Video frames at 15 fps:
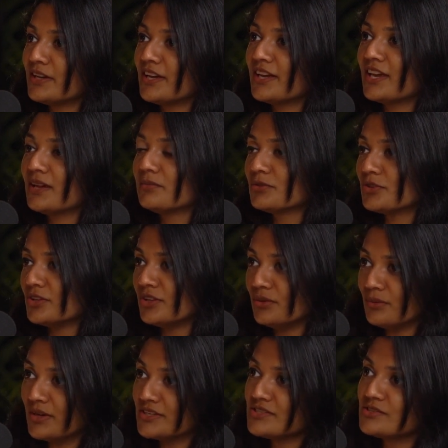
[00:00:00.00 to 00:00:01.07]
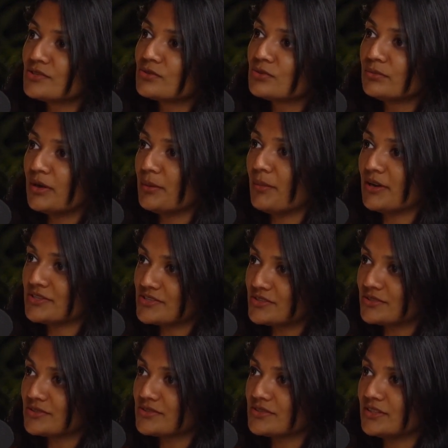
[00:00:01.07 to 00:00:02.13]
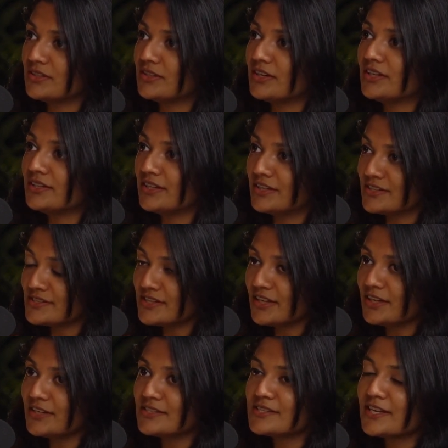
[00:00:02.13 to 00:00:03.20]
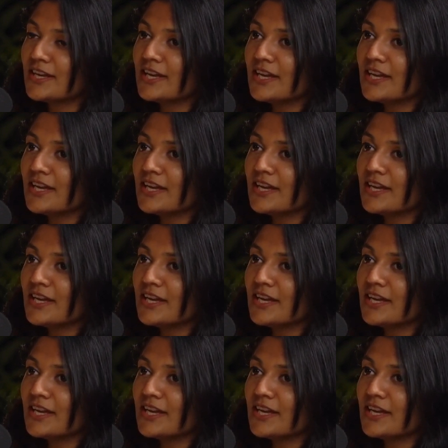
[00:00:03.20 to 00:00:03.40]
I came to the US to do my master's in data science.